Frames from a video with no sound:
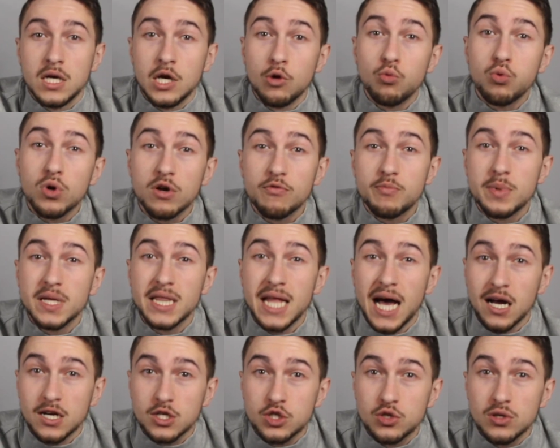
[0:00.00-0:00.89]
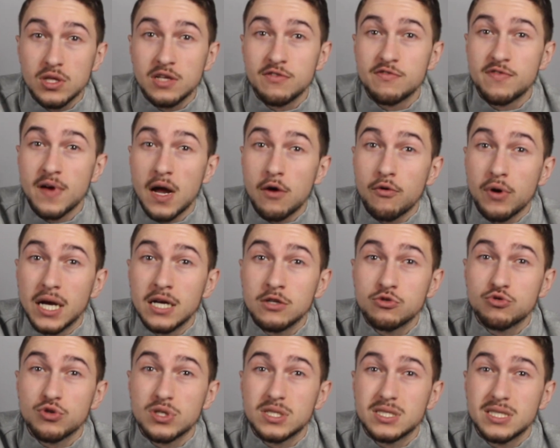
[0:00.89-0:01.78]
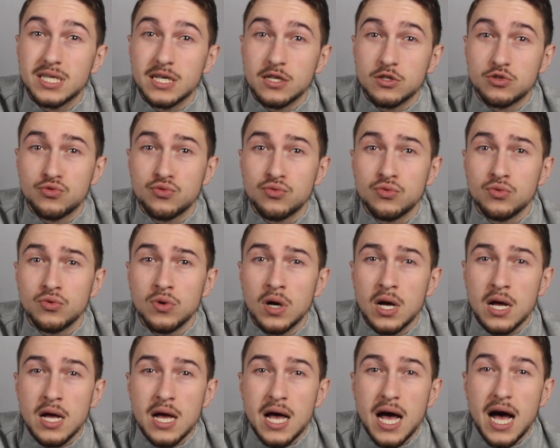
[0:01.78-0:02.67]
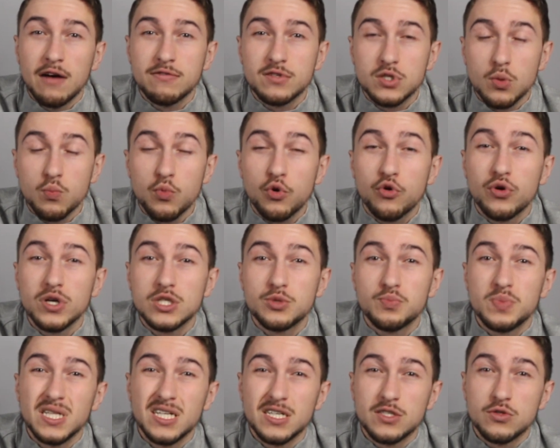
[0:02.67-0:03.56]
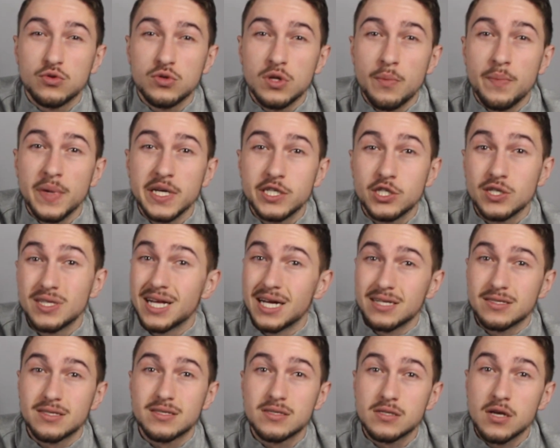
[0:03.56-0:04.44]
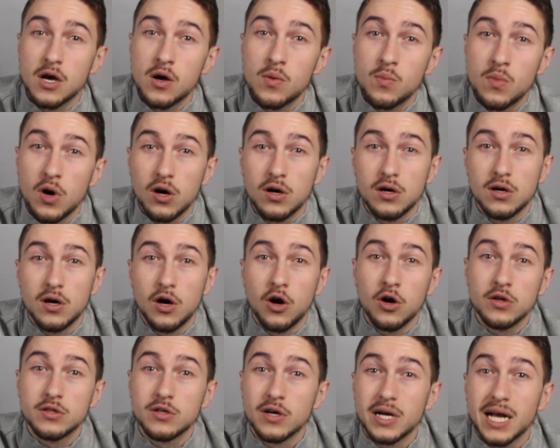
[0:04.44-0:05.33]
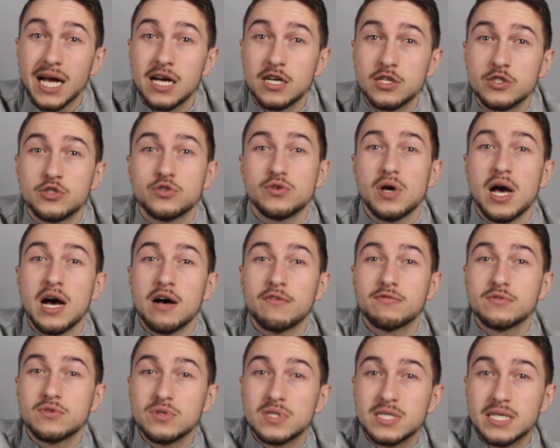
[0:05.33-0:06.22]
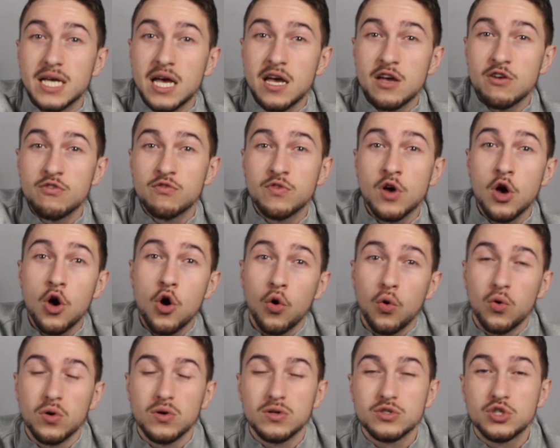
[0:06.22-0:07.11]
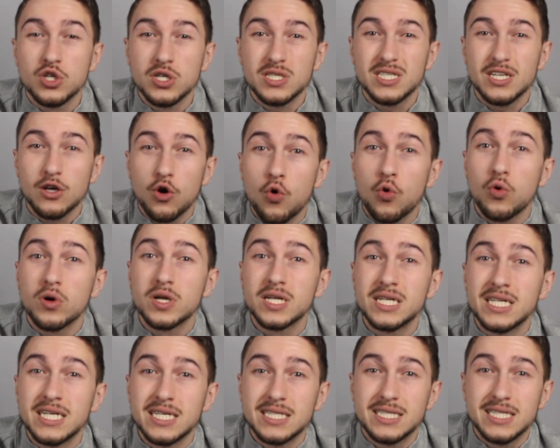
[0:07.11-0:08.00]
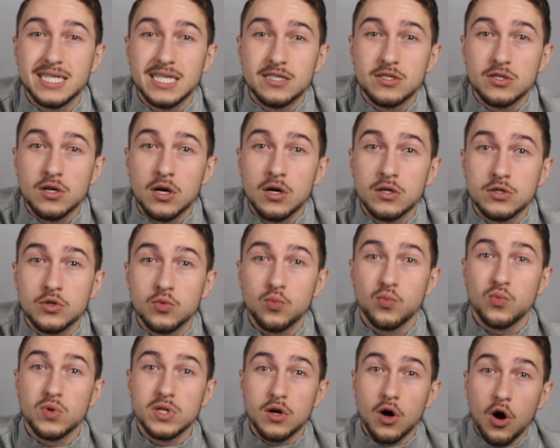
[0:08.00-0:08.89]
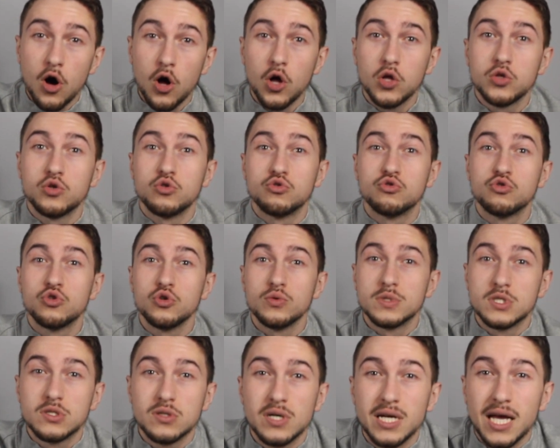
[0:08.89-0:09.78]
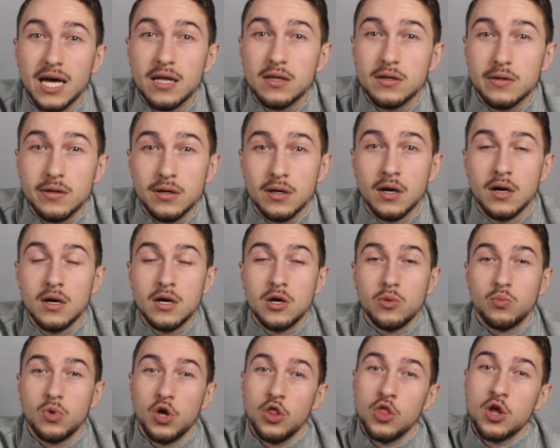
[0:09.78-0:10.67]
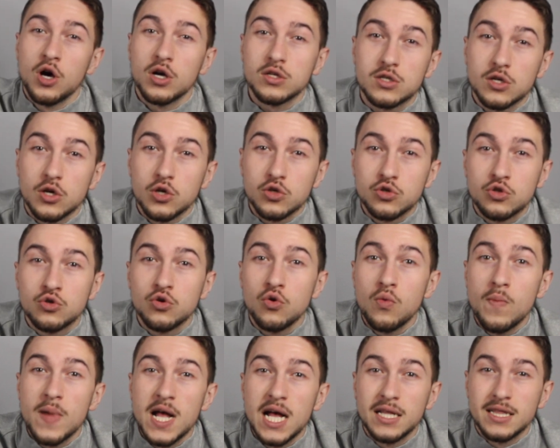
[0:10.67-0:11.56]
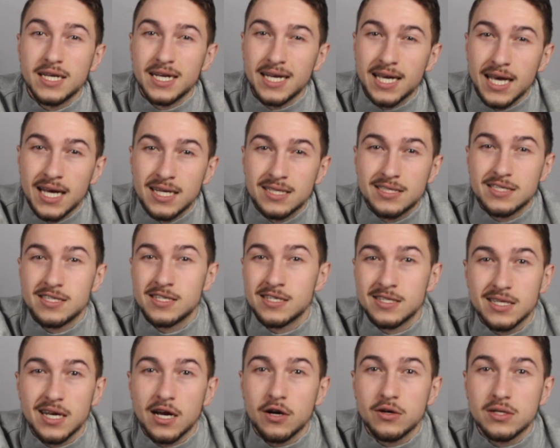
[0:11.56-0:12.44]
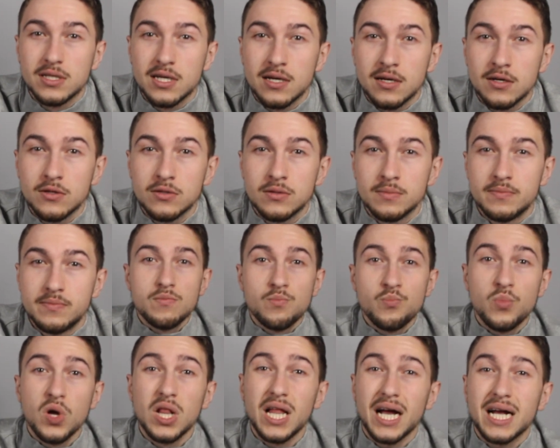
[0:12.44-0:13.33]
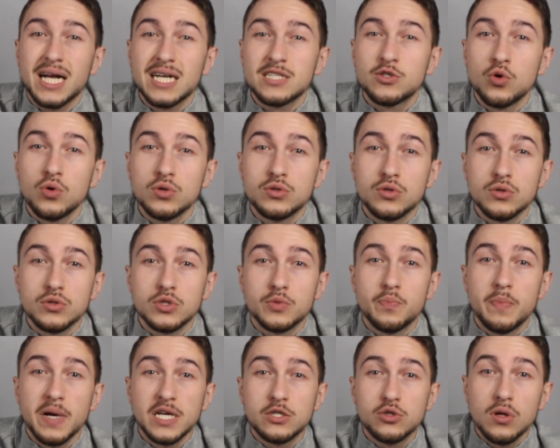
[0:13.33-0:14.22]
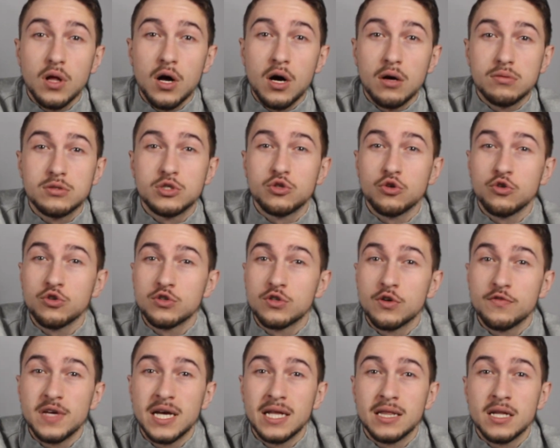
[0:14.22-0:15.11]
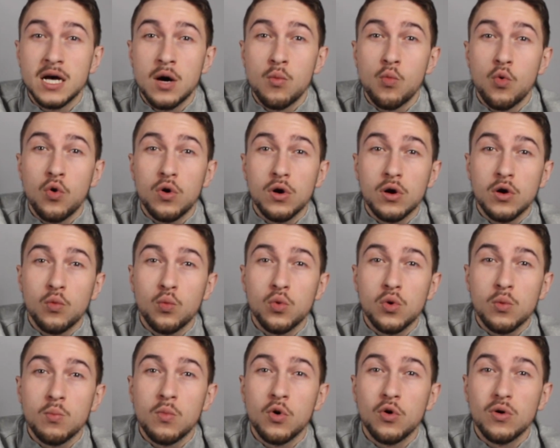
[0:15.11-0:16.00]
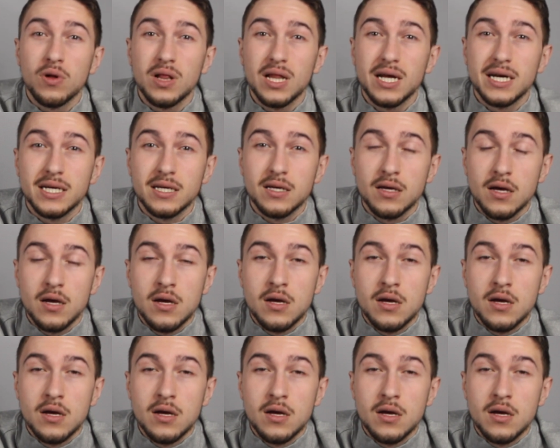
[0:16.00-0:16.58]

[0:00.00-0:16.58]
It would have been actually very interesting to have some crispiness to the mission that some other guys you have to save or just coordinate the assault with all the troops together, but not two men against an entire town. But like I told you, special ops during the Vietnam War were more like